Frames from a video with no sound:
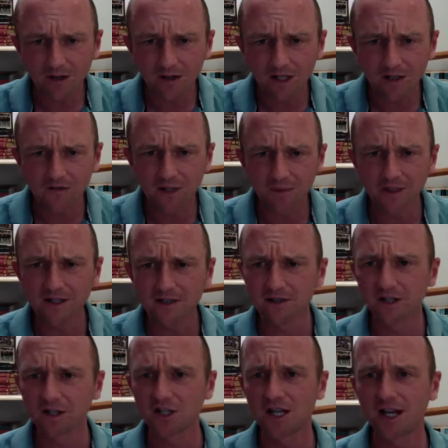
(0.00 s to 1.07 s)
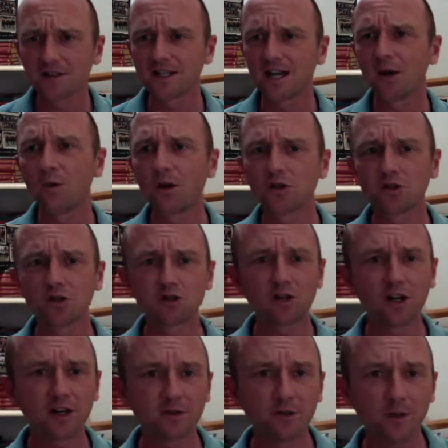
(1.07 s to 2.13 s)
Give some of these a shout out whilst you're
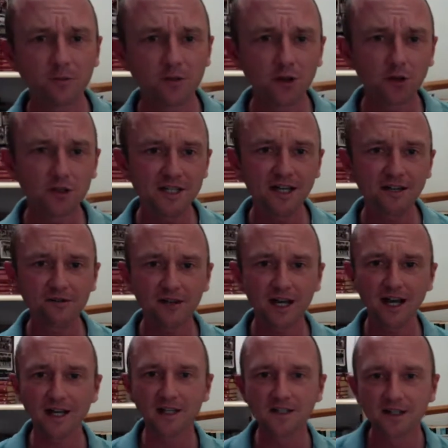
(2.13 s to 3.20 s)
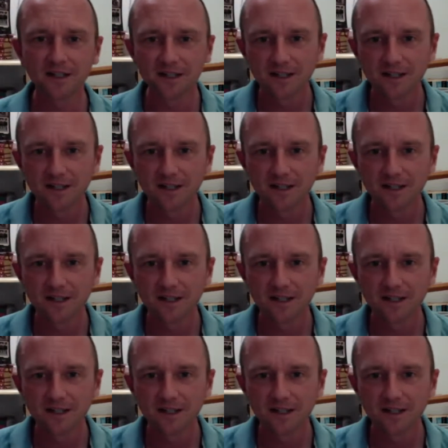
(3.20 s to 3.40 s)
trying to remember your 10 flags.